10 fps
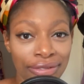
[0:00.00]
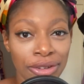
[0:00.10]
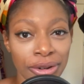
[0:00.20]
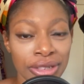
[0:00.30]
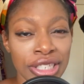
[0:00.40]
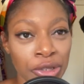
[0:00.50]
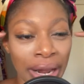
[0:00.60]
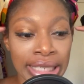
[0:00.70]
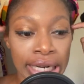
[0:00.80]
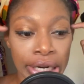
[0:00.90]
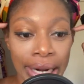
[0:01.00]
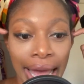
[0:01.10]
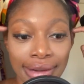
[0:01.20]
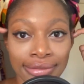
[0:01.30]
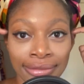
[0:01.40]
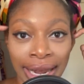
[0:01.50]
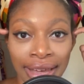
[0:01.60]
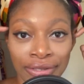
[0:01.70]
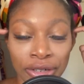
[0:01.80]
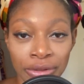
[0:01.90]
Now, if you're just scratching your head, right?